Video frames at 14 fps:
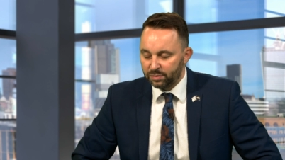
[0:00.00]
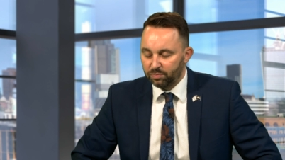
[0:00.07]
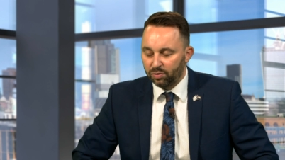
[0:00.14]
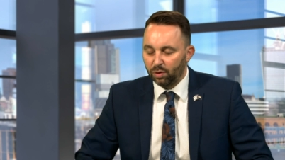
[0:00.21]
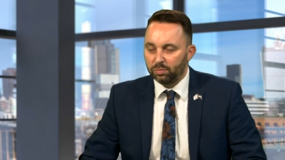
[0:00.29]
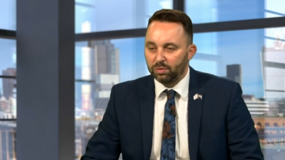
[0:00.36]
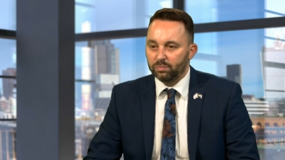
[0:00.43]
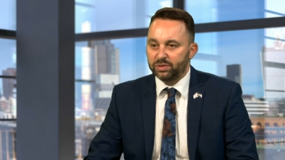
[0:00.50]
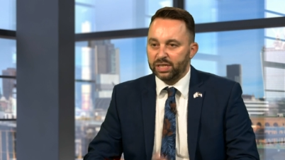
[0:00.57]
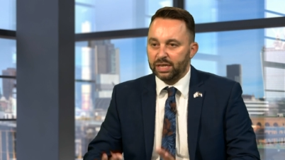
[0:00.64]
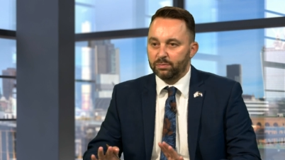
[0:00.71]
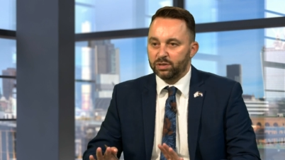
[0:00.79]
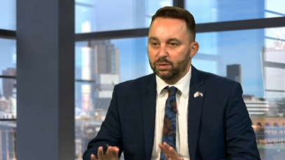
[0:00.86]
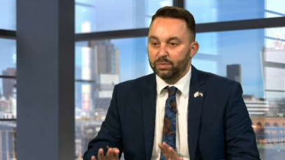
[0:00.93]
problem
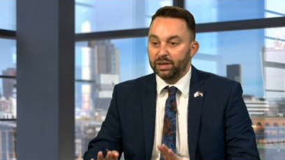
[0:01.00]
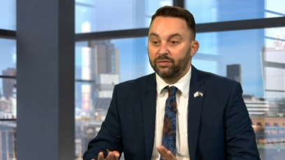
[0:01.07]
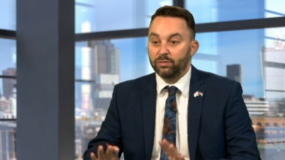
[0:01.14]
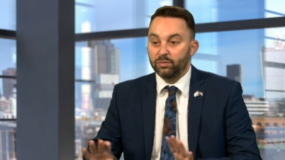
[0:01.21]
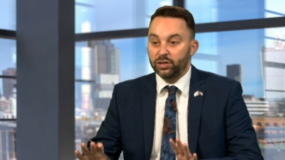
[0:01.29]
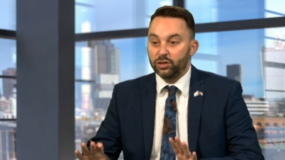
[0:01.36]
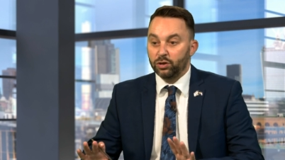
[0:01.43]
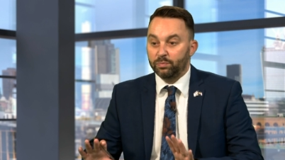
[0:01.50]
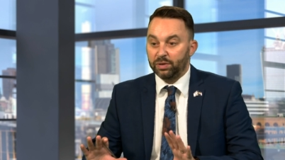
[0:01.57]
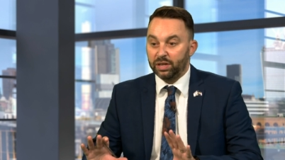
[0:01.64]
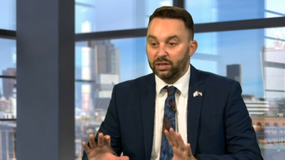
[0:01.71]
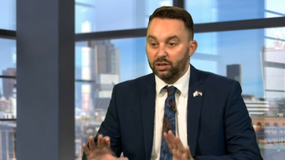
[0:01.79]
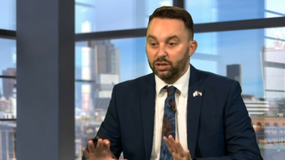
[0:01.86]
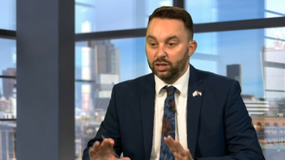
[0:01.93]
seems to be, from the
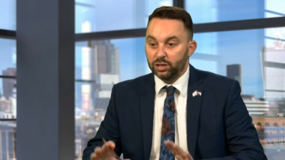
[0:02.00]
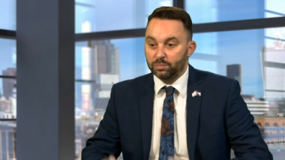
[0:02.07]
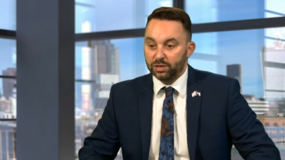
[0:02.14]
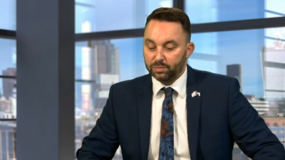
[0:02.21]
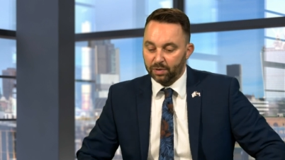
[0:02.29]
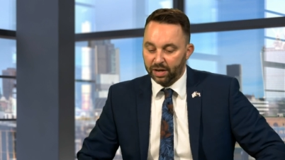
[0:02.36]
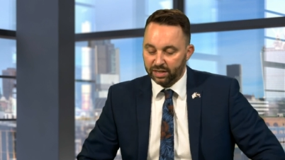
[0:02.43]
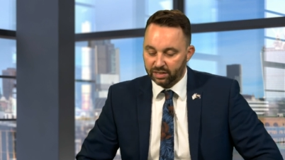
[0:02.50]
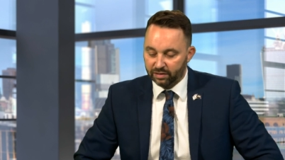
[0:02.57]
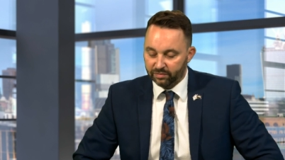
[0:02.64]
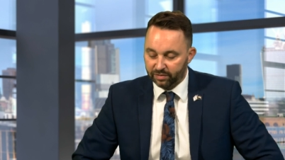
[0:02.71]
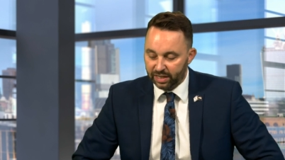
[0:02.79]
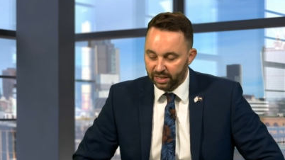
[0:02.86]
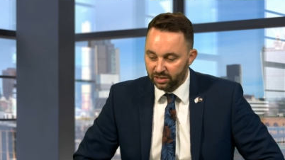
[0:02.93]
European Union's
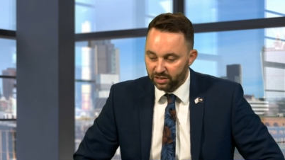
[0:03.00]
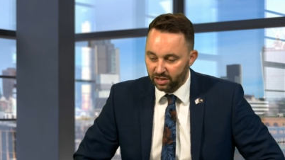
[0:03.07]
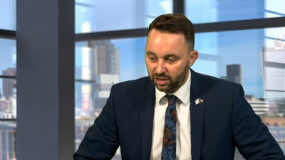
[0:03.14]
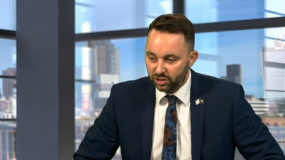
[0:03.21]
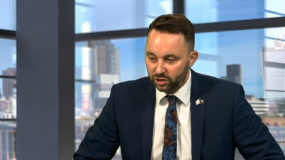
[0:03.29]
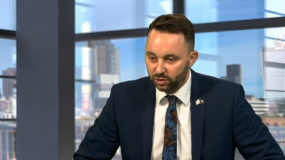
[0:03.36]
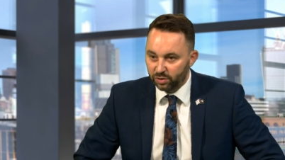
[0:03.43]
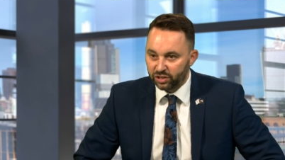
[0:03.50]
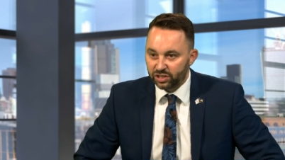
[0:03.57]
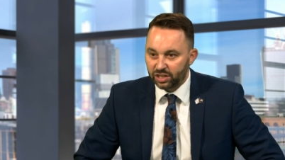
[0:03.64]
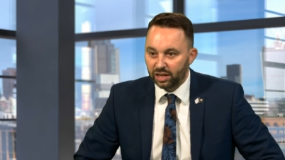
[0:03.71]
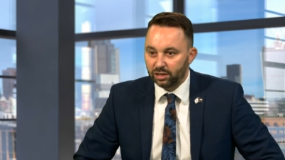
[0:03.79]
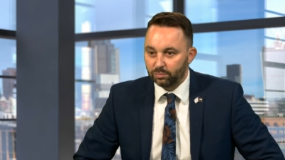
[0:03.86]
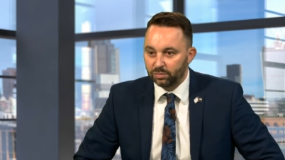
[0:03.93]
perspective, is Jewish
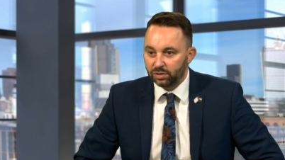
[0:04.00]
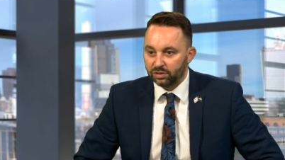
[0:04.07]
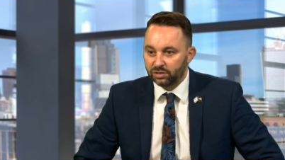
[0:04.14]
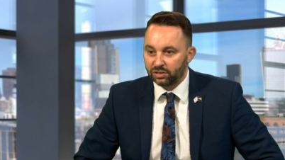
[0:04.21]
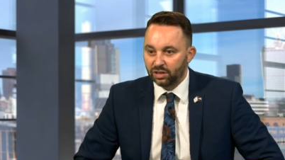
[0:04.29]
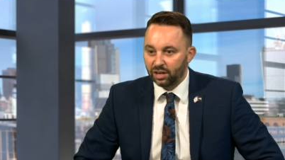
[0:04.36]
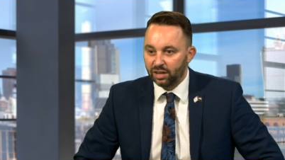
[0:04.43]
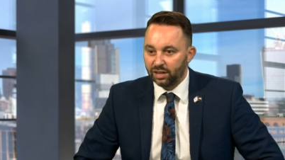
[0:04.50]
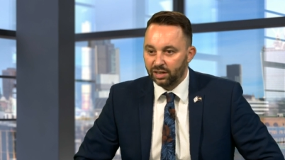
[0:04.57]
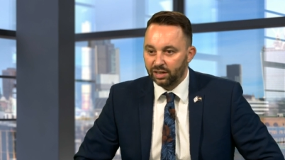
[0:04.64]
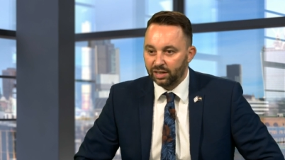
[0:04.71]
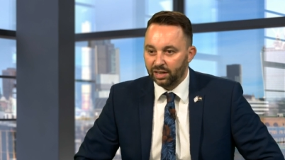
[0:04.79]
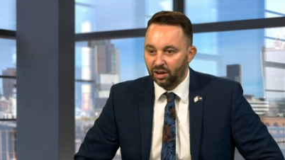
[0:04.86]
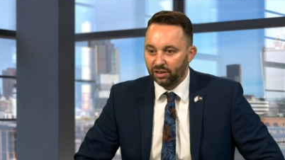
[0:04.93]
settlements,
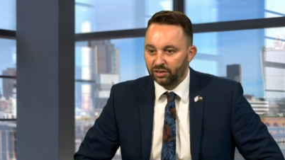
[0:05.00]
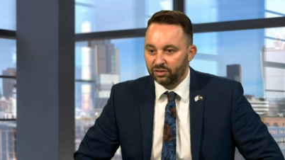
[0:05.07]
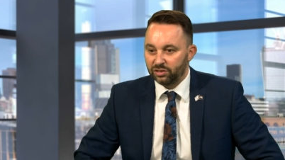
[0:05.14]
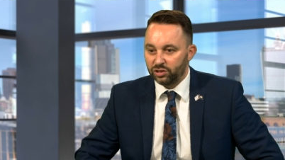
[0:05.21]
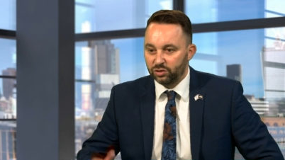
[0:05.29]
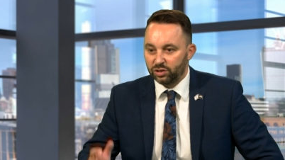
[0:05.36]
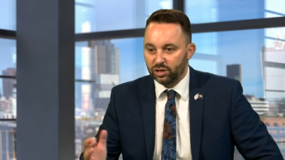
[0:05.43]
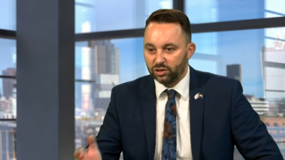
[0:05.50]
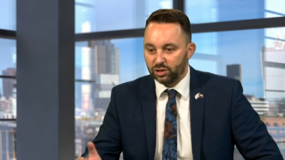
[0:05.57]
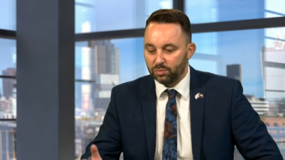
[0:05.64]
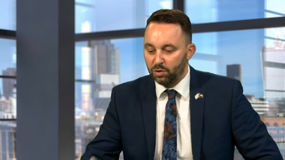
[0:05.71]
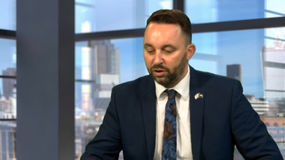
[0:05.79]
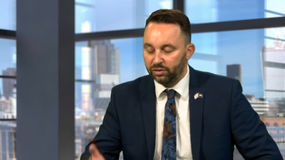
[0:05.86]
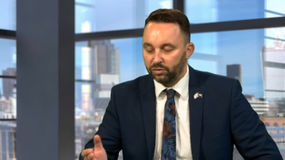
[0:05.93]
either in Judea and
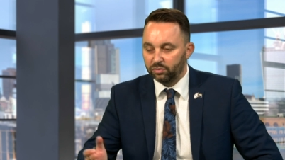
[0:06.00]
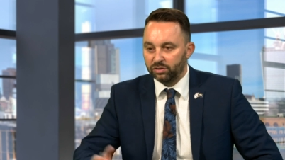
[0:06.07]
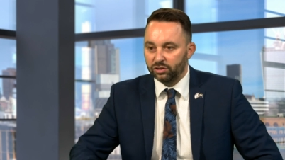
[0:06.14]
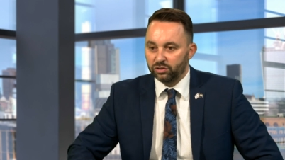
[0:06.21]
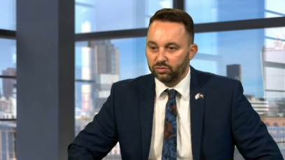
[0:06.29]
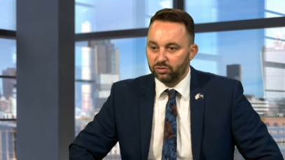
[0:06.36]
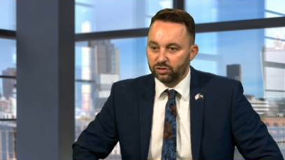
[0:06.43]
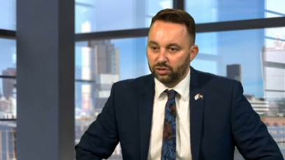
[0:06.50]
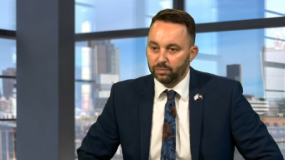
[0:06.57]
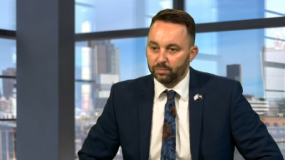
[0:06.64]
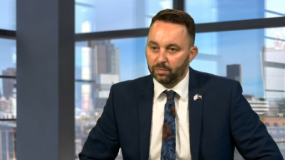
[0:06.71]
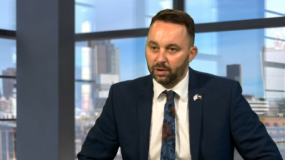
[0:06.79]
Samaria or in Jerusalem.